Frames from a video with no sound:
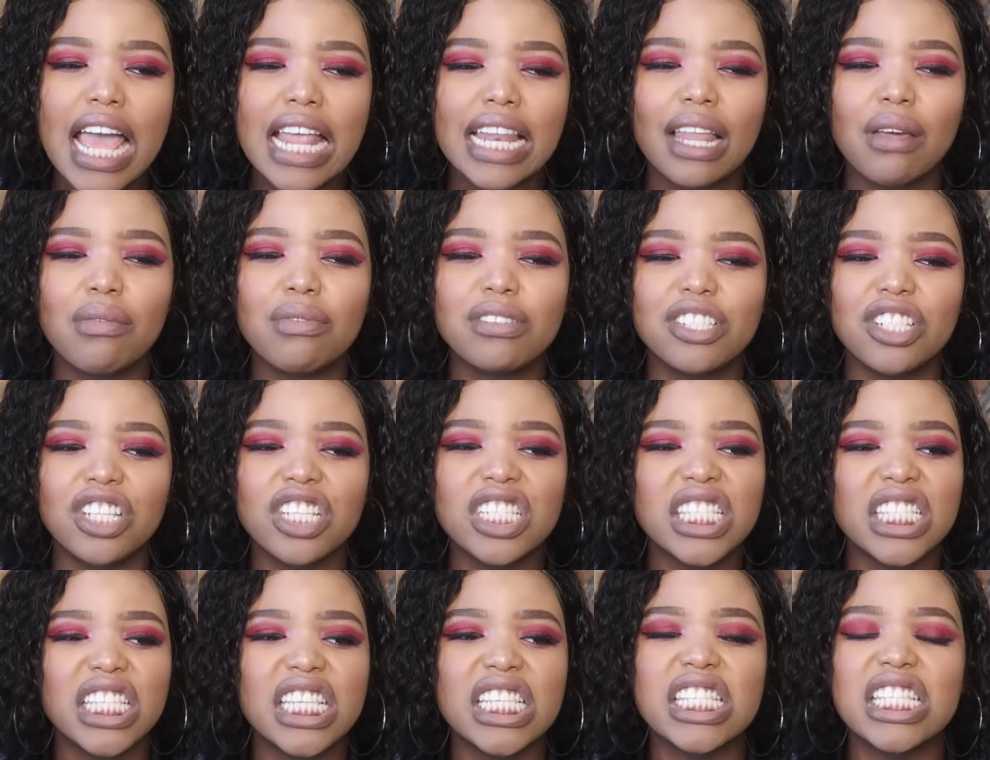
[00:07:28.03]
There was
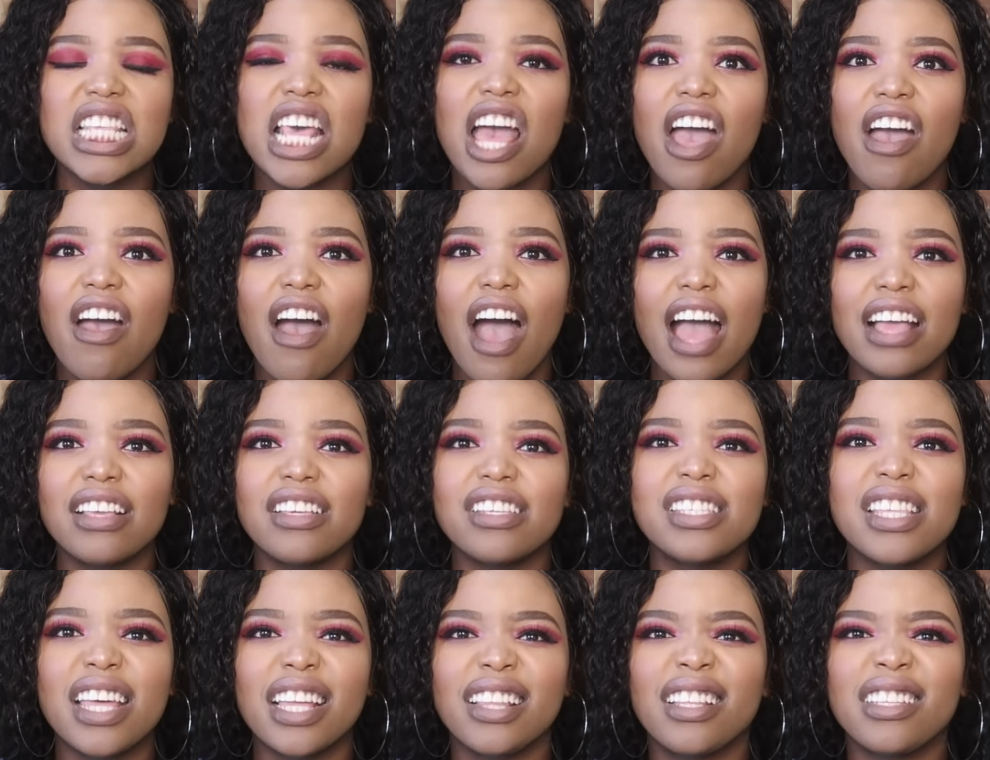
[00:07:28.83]
just this, I
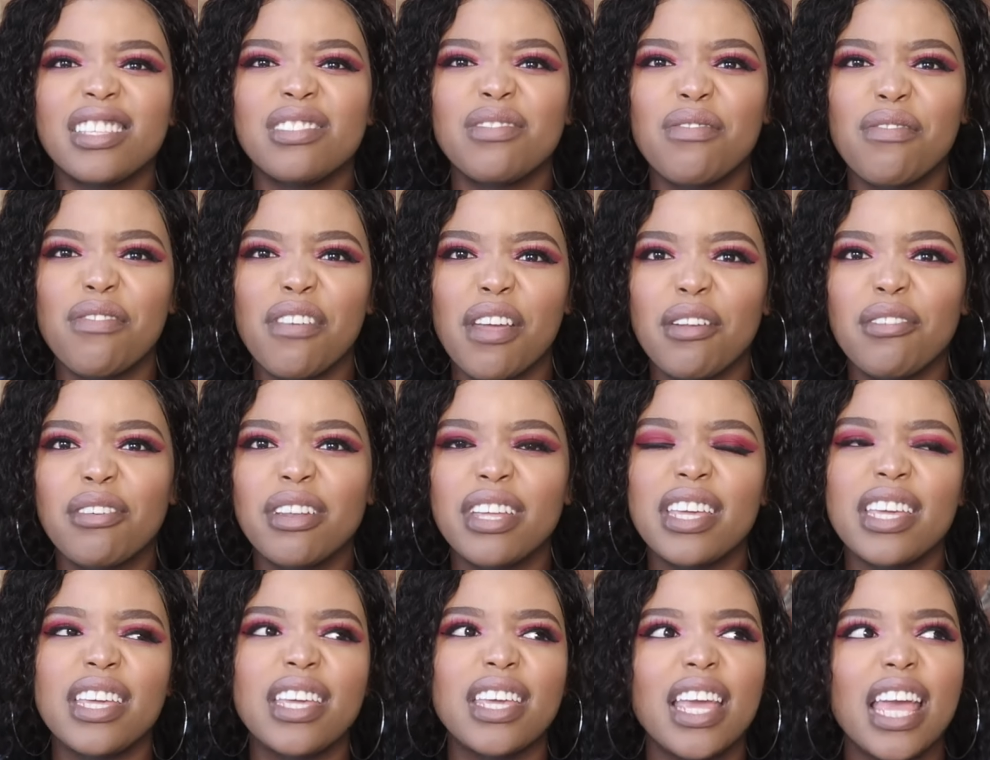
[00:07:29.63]
just had this
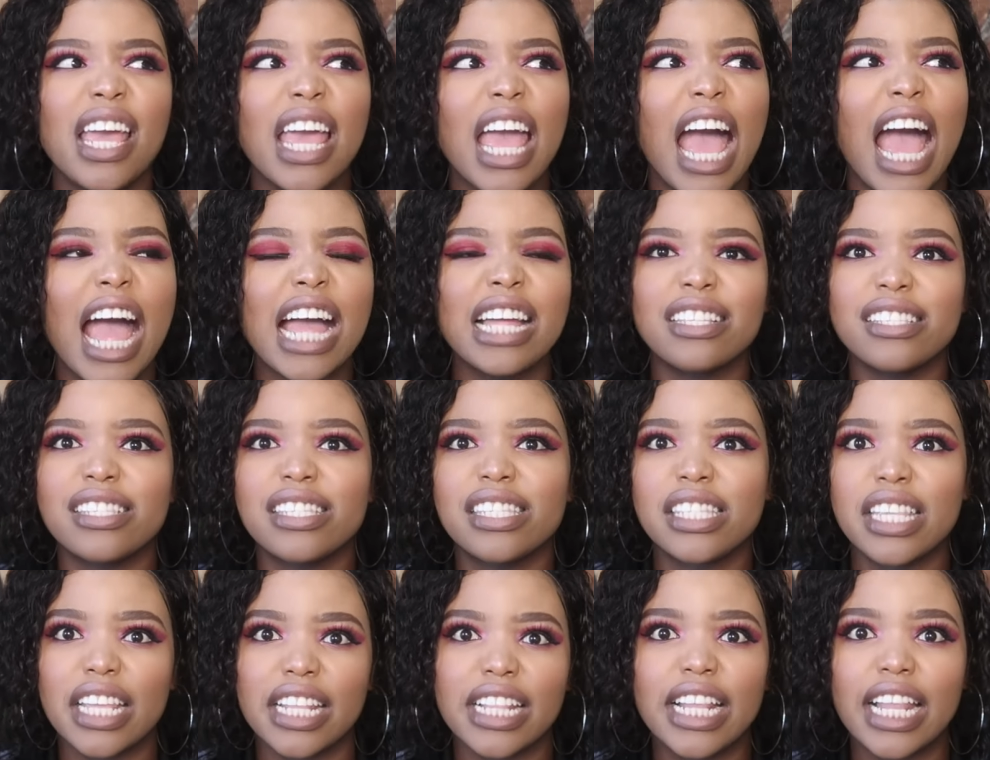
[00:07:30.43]
very
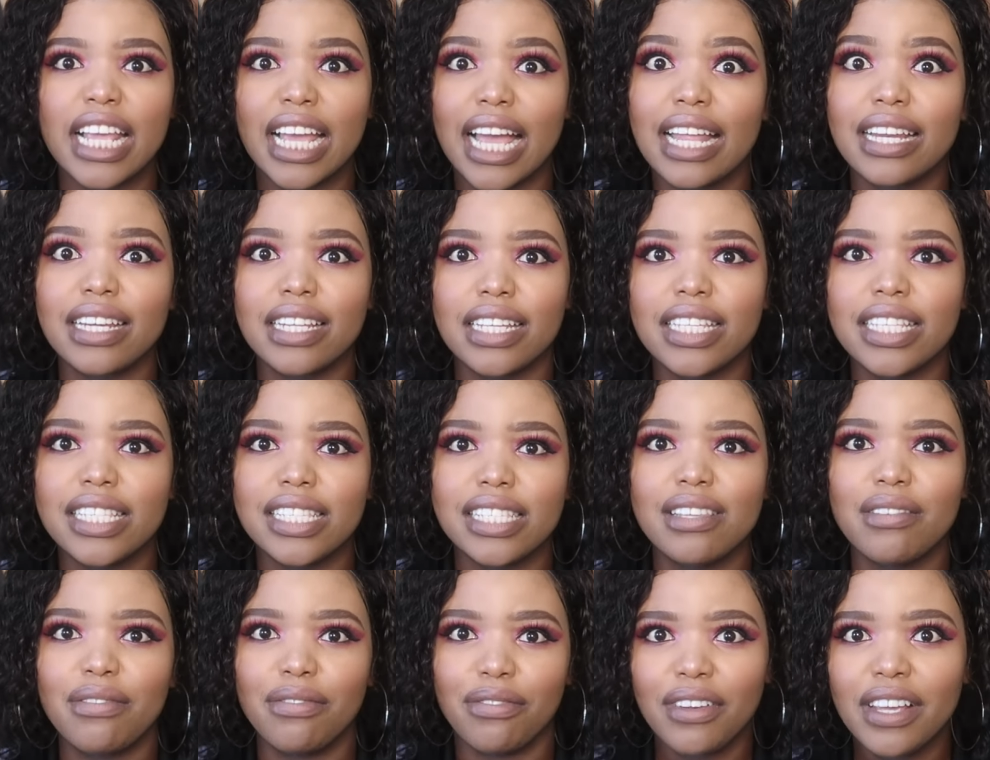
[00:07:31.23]
unsettling,
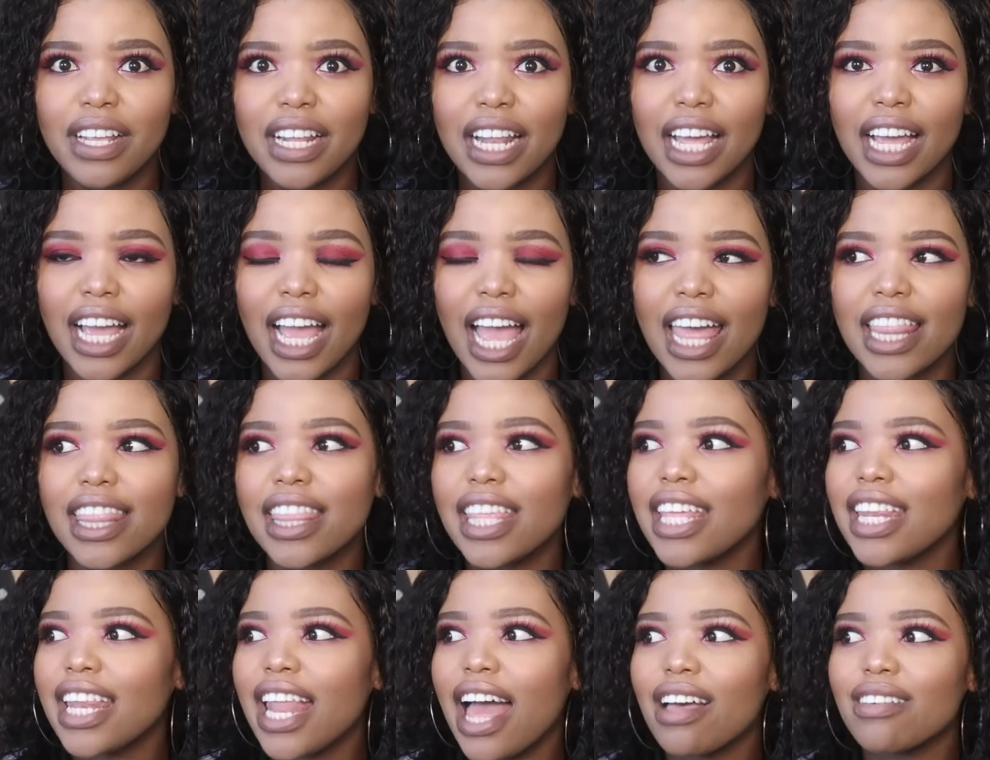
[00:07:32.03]
uneasy feeling. And
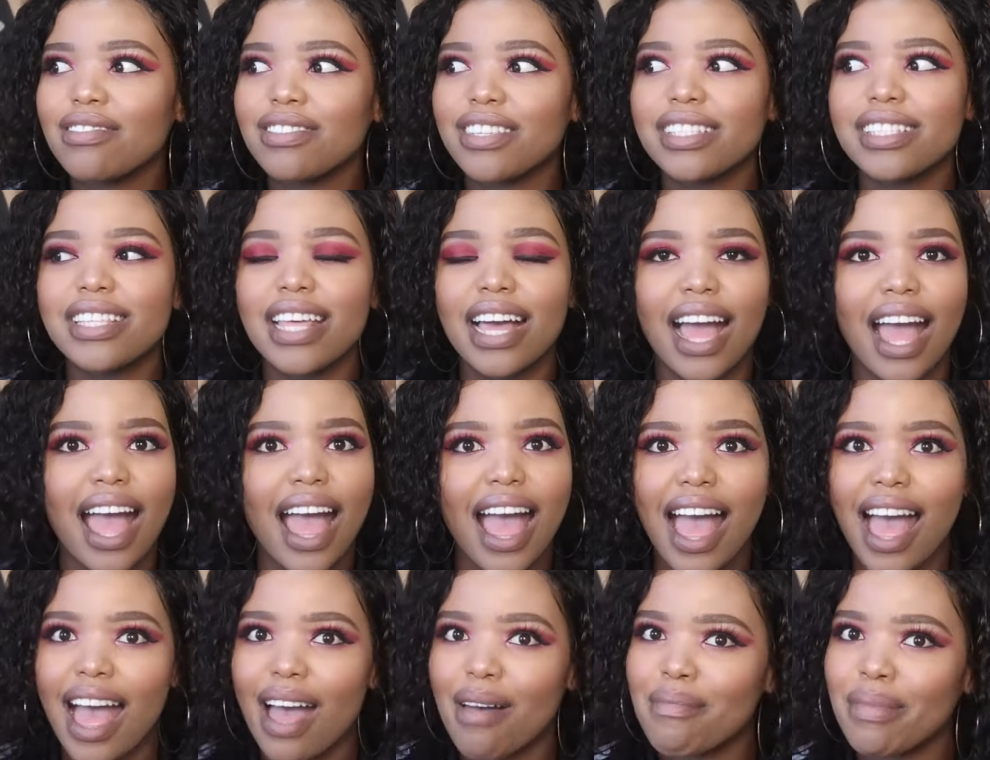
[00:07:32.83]
then I was just like,
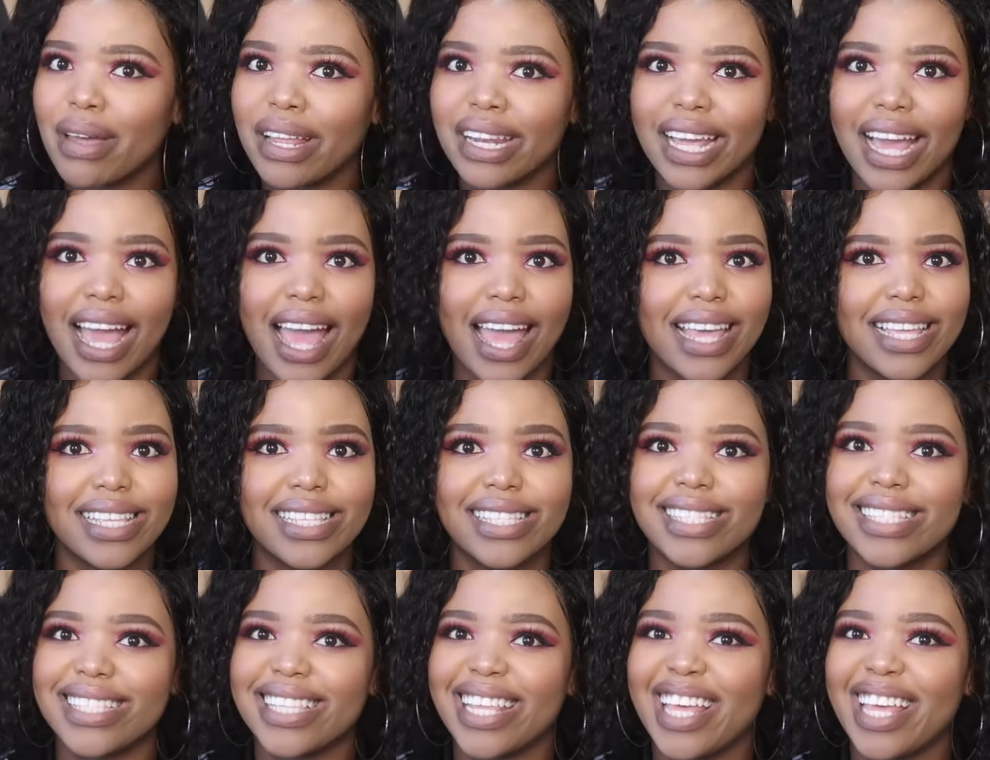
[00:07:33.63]
man, guys.